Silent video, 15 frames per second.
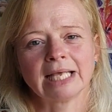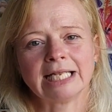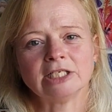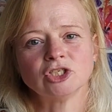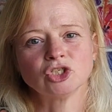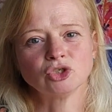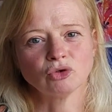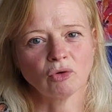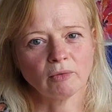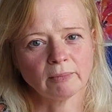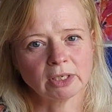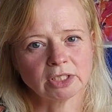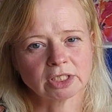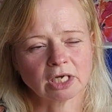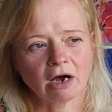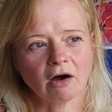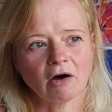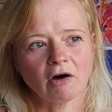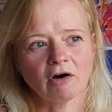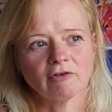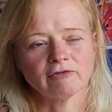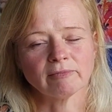installment
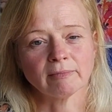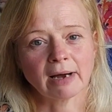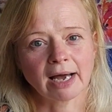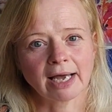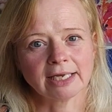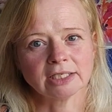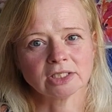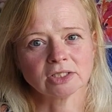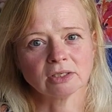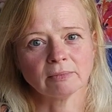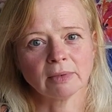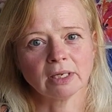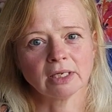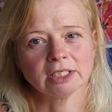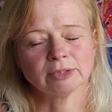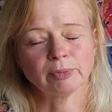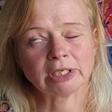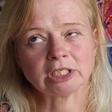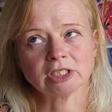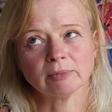of my spring